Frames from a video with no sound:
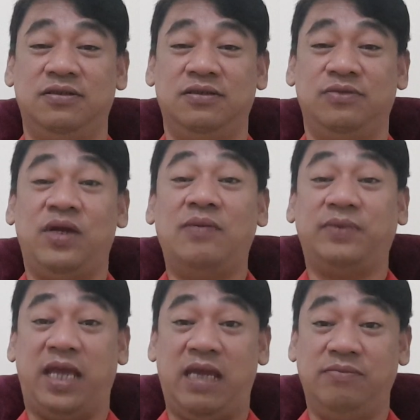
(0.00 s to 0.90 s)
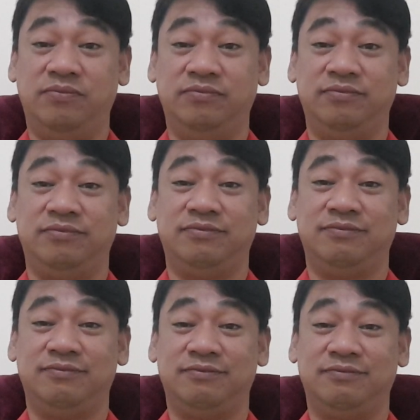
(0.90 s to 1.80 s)
we have
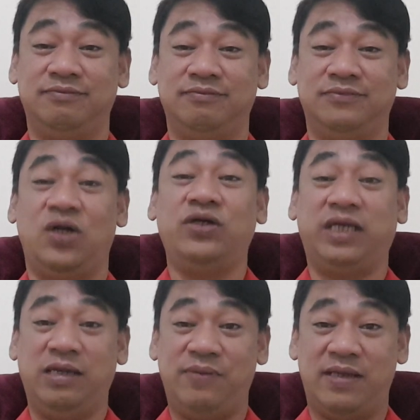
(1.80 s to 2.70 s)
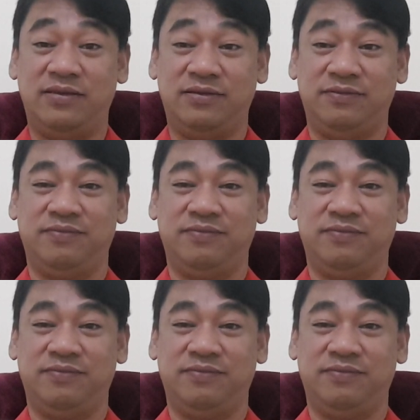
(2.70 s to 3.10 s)
given